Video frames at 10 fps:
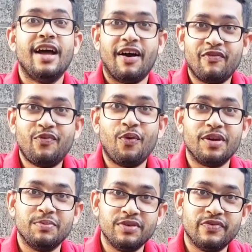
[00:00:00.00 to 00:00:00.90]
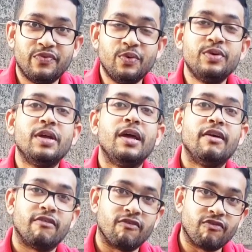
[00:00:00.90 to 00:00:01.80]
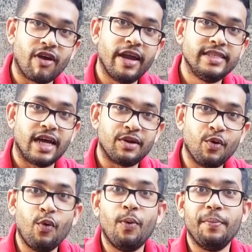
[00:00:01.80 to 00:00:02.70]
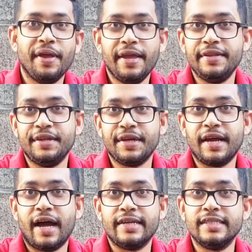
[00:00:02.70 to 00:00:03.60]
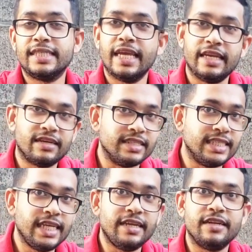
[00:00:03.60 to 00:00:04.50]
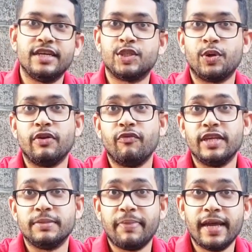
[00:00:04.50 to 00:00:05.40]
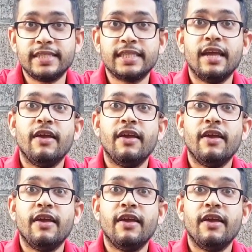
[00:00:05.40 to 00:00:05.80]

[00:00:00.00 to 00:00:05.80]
affordable food right at home in their gardens, in containers or in raised beds,